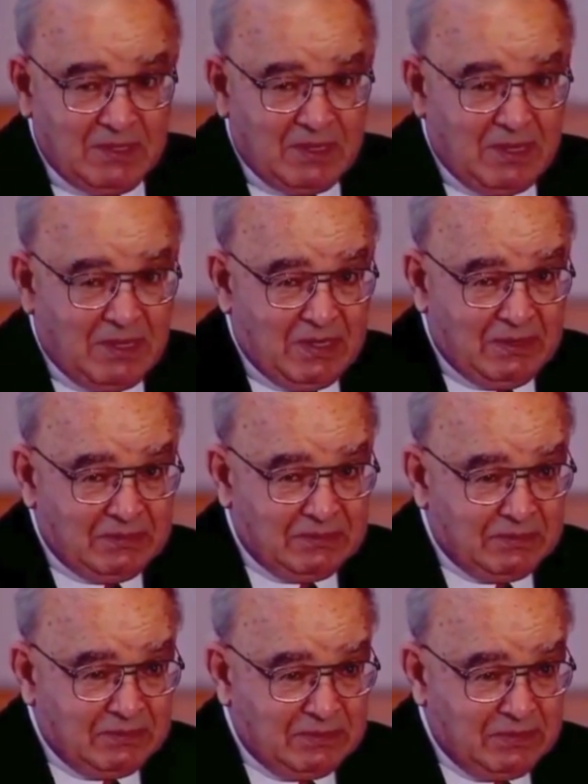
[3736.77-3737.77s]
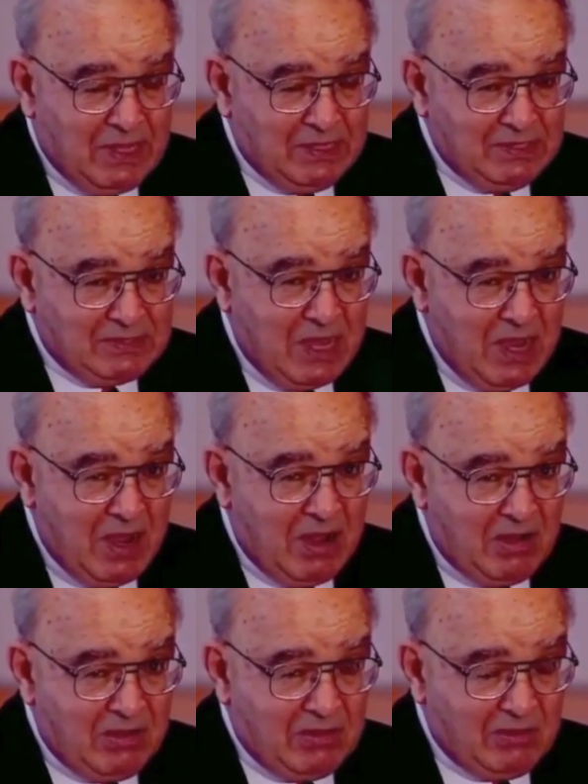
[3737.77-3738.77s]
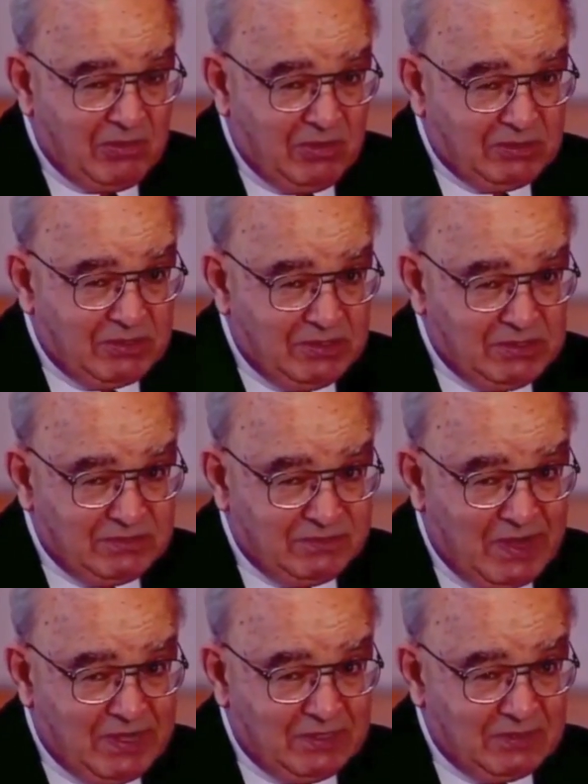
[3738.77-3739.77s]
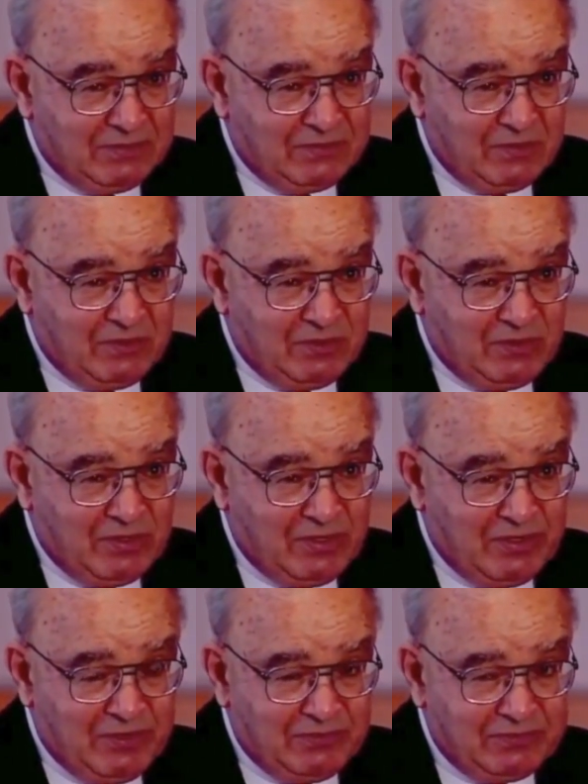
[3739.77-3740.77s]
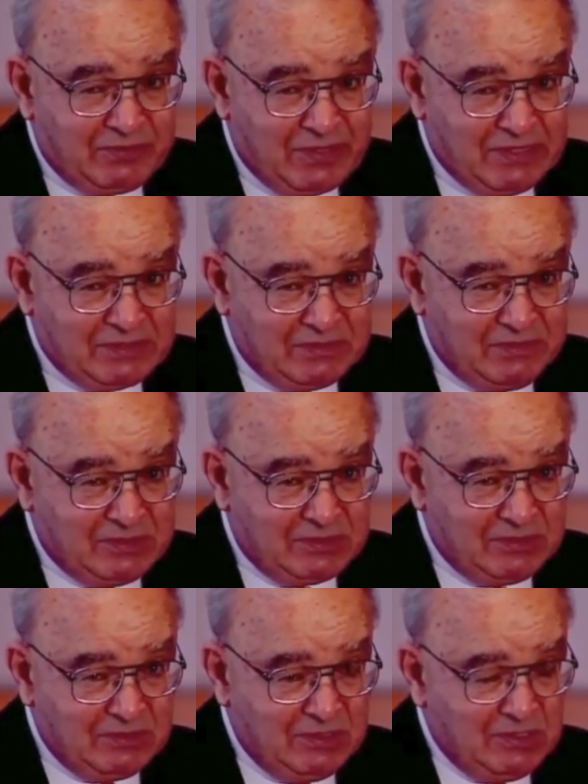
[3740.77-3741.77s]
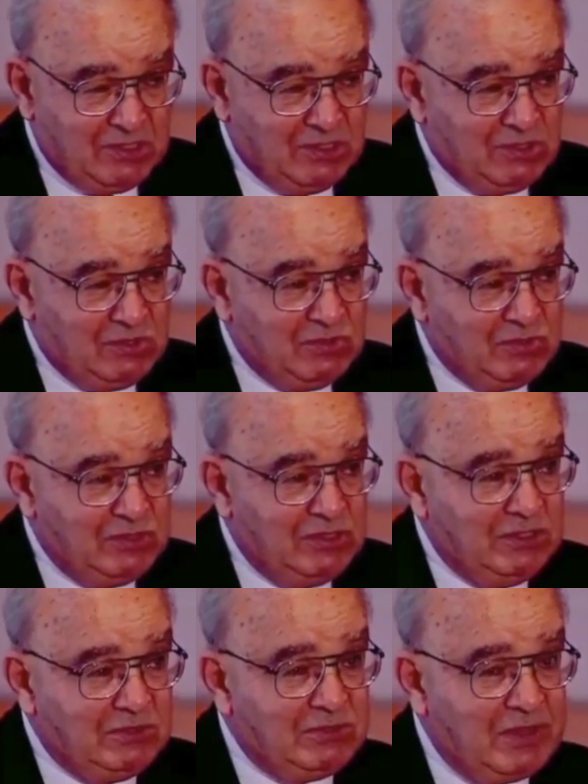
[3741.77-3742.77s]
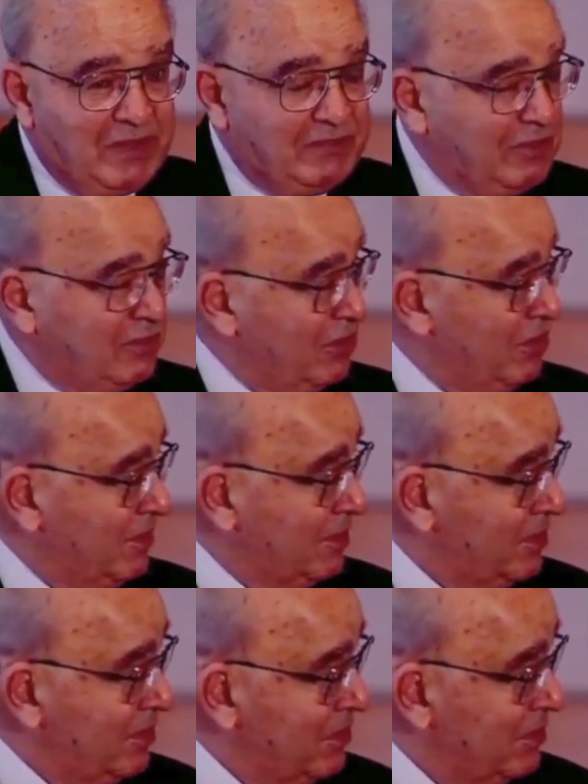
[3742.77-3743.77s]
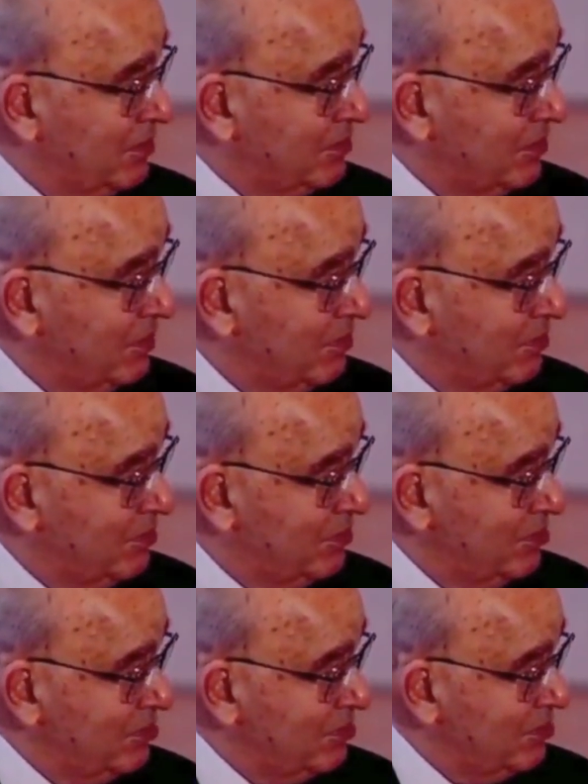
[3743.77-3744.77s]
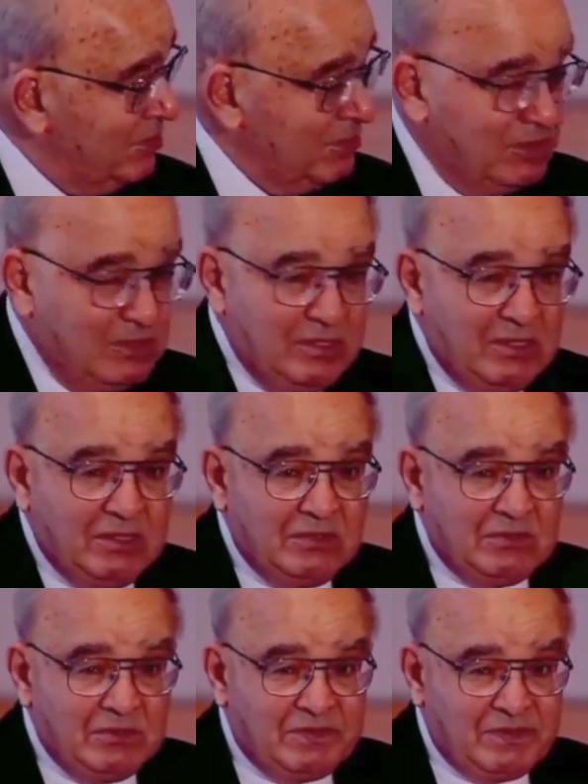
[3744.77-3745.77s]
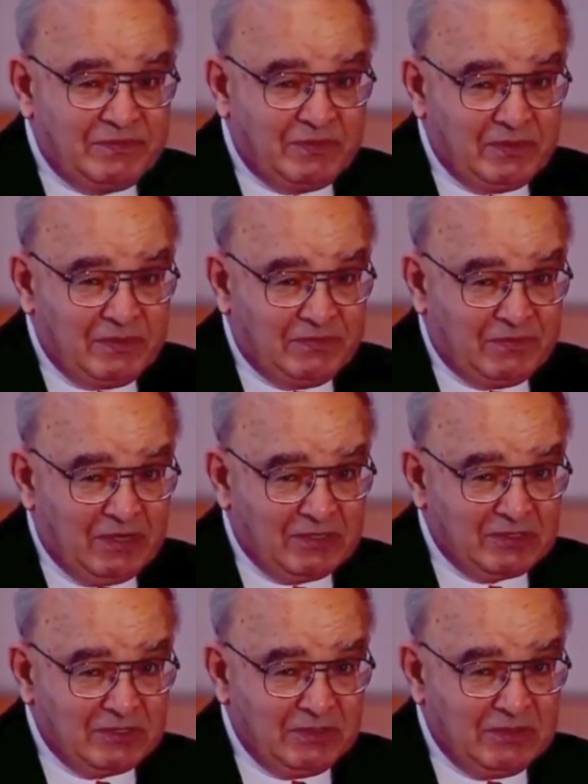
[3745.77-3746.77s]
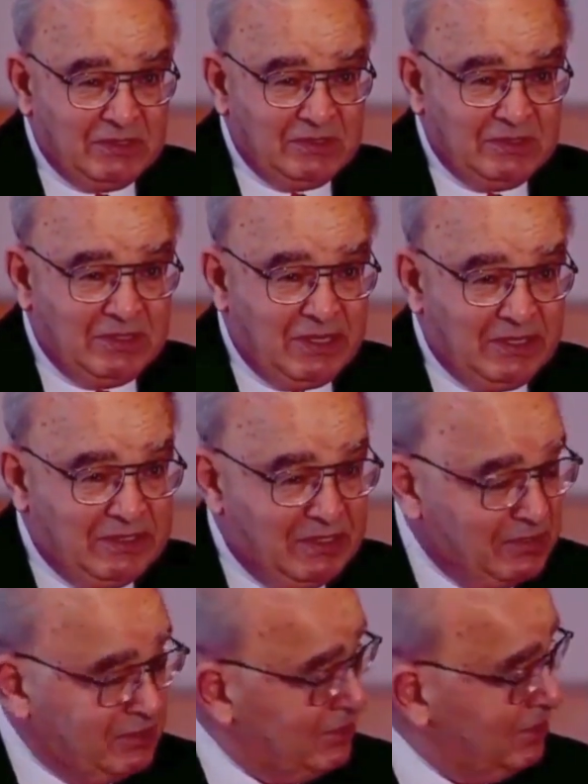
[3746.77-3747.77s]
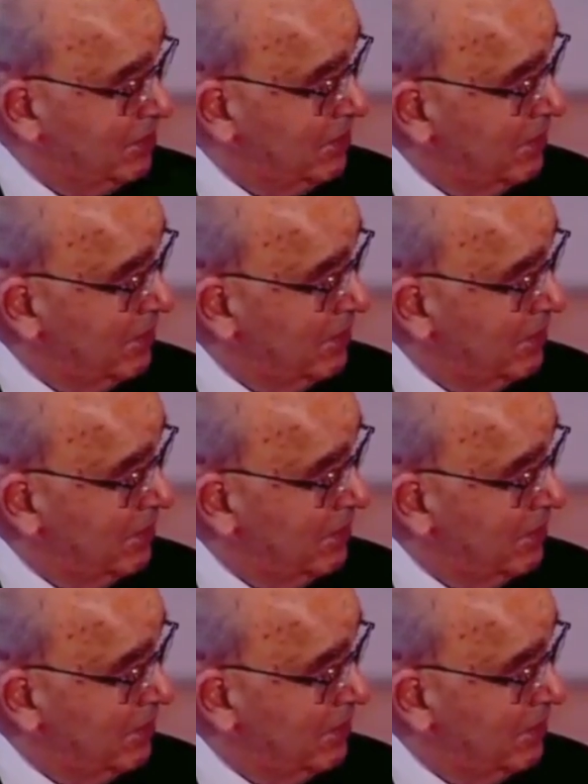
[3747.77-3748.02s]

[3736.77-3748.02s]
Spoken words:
That is how water is vital for nerve transmission. You need to have the raw materials in position to perform a function. In dehydration,